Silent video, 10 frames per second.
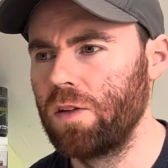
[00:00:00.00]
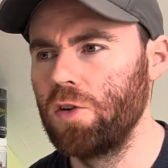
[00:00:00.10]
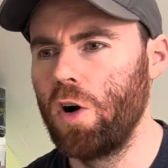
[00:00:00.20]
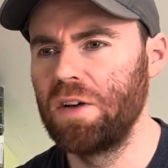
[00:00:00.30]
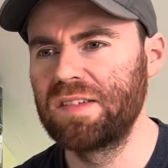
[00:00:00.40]

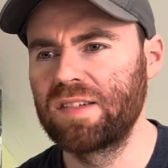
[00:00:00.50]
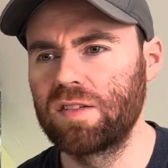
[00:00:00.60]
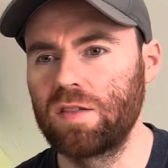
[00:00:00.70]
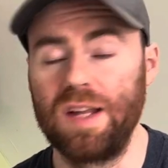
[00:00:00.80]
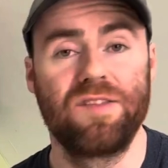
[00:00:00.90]

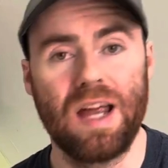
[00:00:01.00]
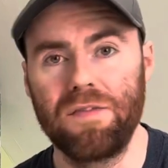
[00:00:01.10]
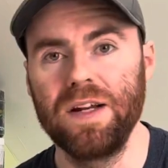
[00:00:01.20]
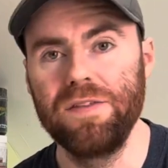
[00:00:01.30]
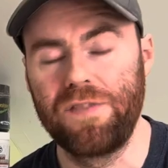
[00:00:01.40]
it's
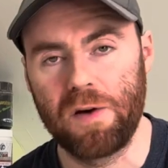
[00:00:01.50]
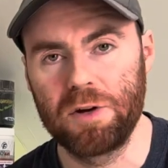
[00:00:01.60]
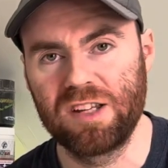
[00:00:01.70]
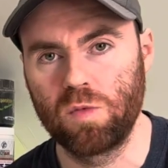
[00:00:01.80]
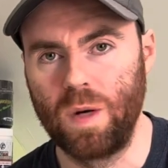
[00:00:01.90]
definitely very
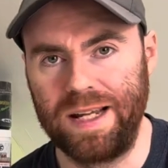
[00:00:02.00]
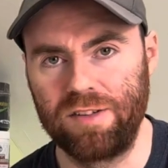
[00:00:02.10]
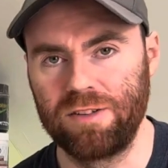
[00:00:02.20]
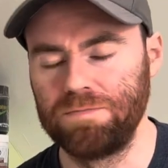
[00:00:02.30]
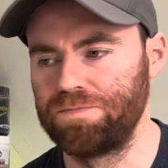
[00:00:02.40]

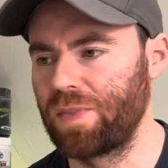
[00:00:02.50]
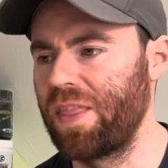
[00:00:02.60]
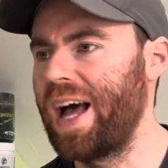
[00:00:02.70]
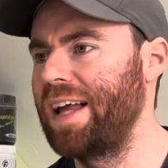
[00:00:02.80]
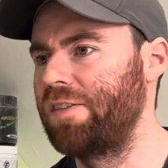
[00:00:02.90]
sweet.
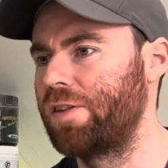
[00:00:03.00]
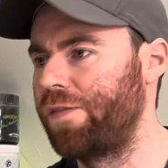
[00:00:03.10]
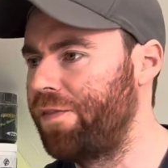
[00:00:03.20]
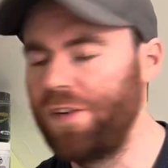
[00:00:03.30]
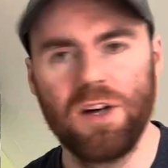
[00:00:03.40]
That is the
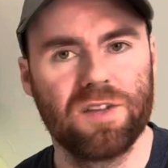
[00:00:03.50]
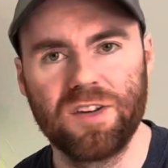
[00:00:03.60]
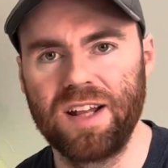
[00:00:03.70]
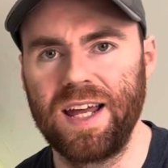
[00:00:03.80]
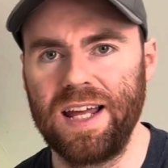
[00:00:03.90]
first thing
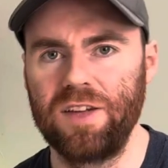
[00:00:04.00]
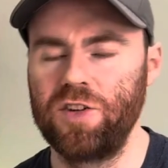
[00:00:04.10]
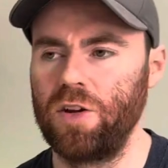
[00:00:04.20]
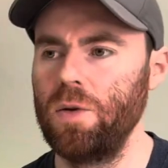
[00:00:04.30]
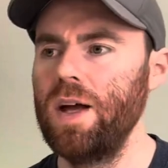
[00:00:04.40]
that hits
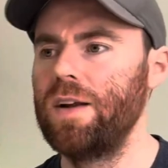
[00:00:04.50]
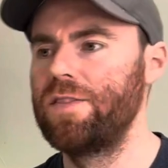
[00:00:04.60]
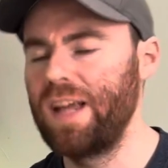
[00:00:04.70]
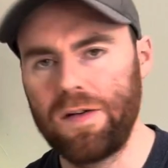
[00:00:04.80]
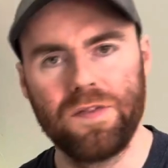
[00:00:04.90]
you.
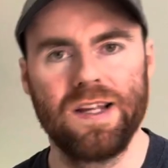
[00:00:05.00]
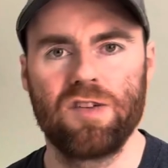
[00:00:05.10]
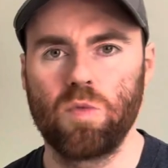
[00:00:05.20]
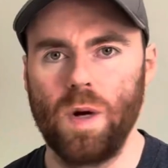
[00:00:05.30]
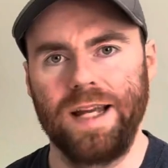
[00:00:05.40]
Definitely
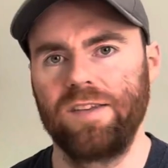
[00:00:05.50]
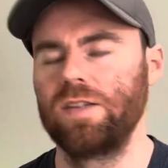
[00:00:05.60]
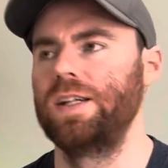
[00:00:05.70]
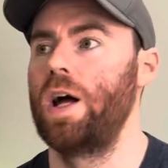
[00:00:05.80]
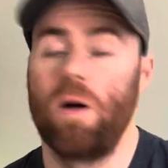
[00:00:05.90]
sweet.
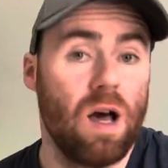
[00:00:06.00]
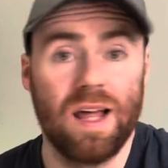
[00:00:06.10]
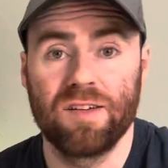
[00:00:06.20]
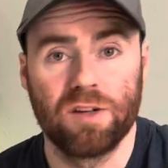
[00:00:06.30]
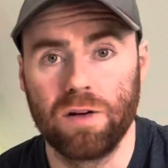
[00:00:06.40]
Now,
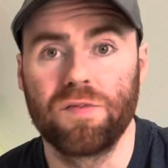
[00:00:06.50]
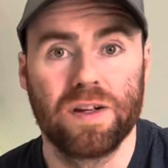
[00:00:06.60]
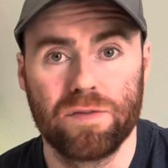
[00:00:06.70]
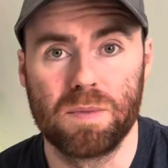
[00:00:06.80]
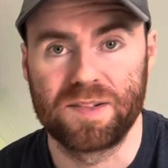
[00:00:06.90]
that's a good thing
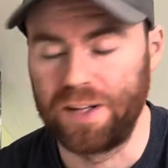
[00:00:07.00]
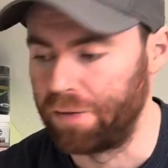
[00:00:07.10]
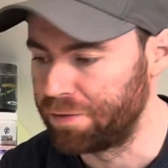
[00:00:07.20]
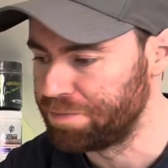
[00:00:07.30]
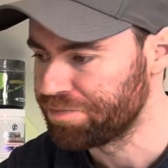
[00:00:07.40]
for myself.